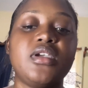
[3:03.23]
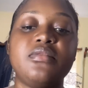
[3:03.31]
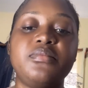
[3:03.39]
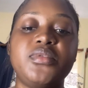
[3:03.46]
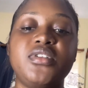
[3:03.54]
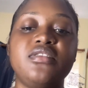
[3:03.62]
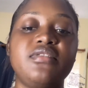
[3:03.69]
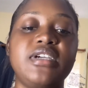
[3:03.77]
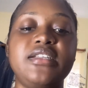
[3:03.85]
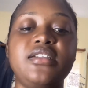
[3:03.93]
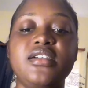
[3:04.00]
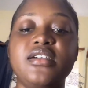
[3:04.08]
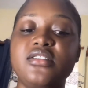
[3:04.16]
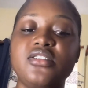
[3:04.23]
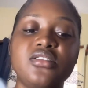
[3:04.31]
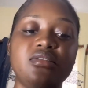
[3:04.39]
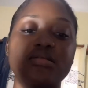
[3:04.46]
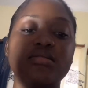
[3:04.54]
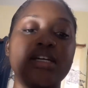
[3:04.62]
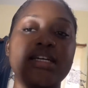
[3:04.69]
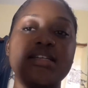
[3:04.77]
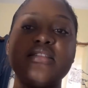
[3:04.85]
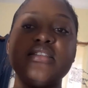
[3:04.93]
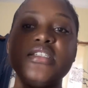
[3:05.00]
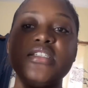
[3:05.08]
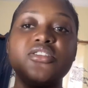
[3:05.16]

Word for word: put it right there. So guys, these